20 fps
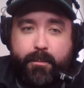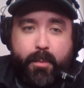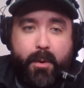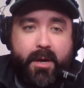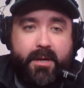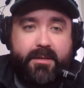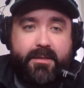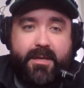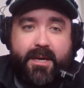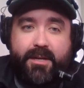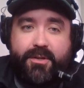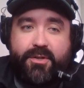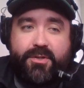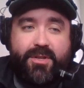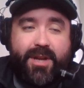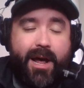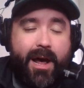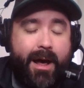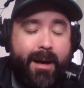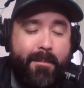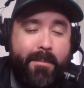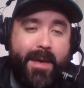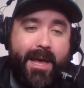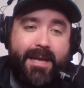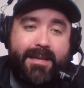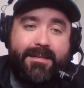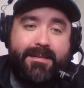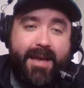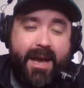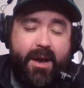But uh, just up
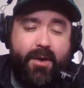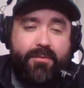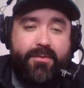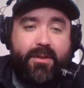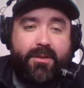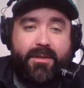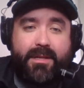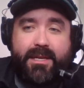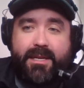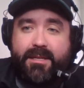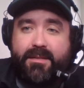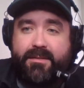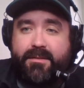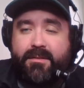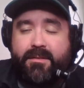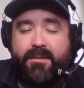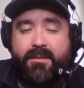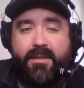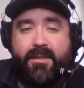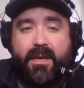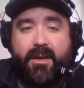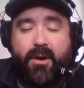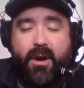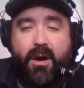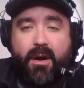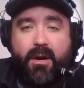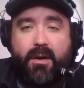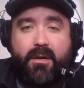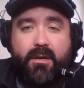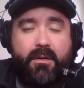and down the list, there
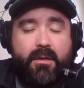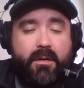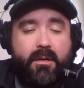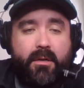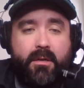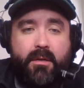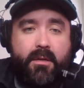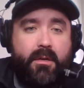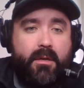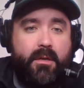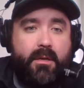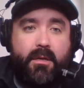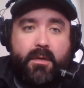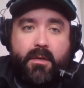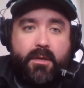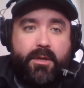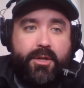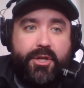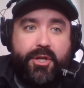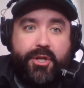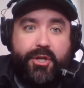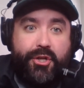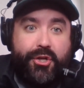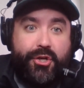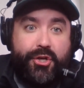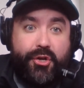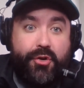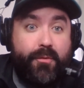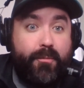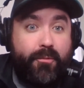are
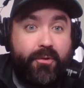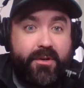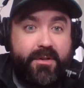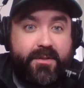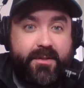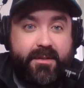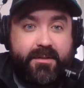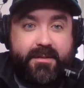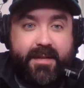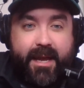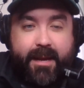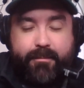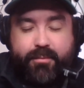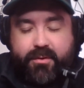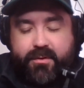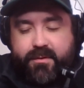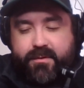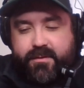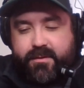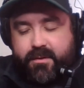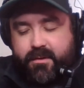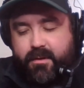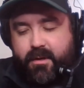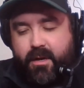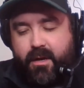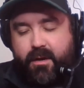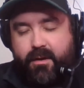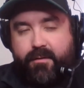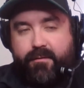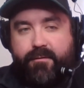numerous examples
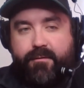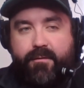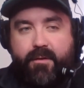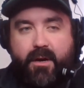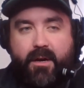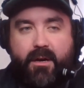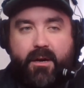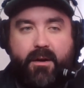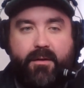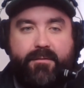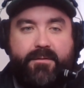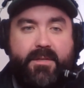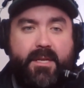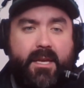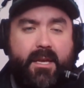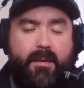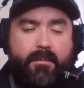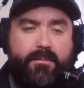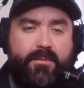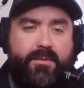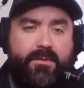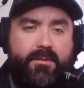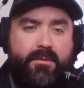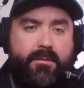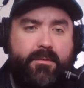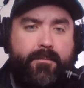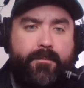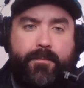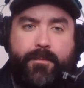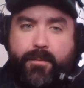of uh, of
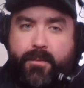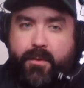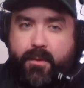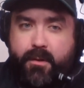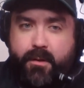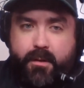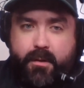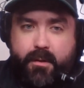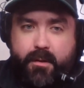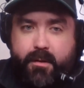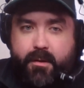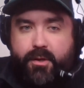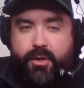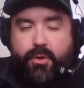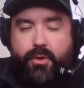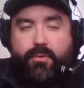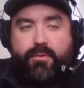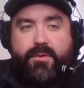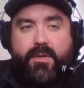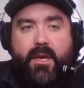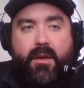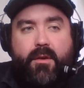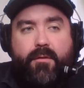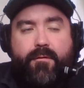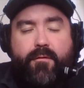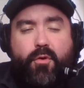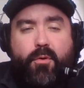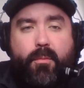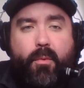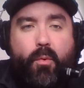teams using
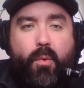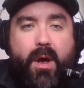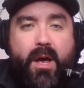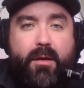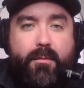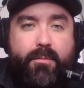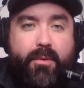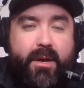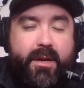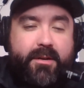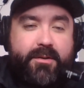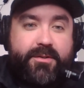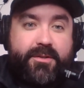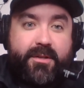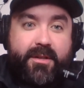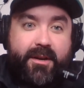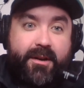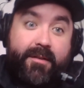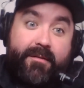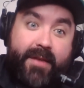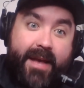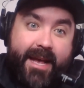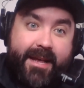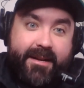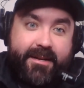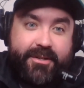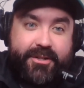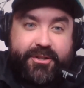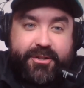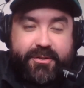former Wild players to their
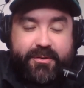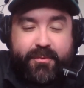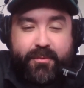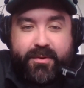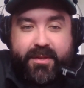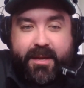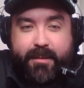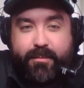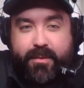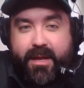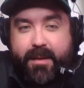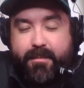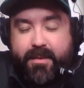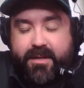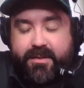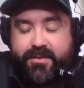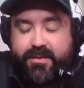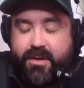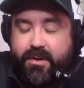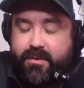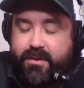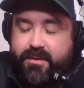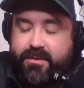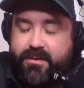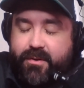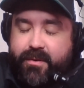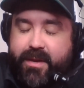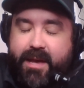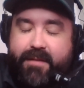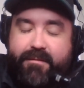advantage when they play Minnesota.
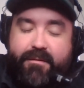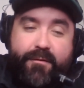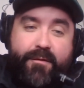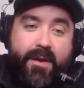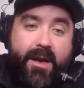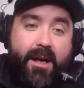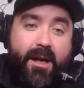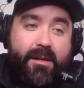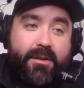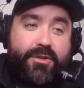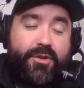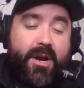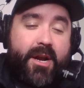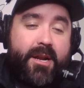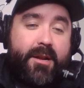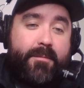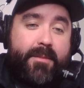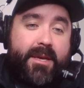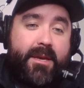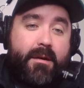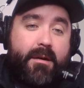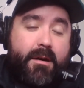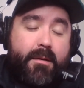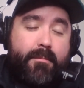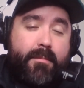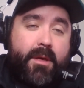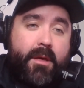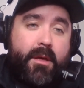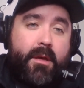So Kevin Fiala trying to become